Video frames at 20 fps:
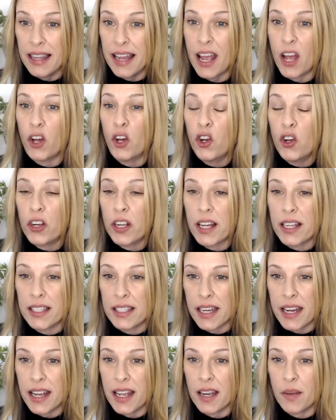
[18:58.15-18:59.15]
that hook us
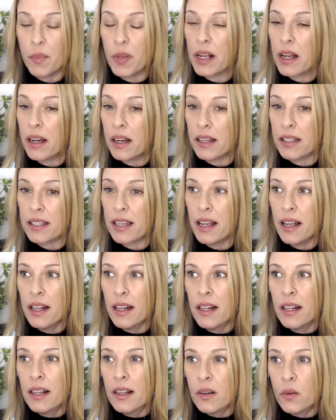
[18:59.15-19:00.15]
in because
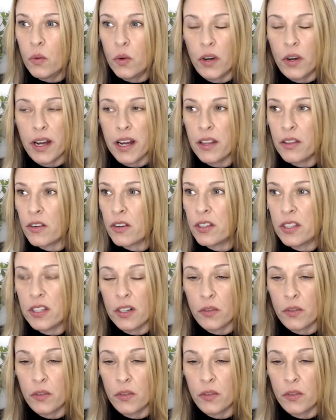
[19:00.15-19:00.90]
we're either still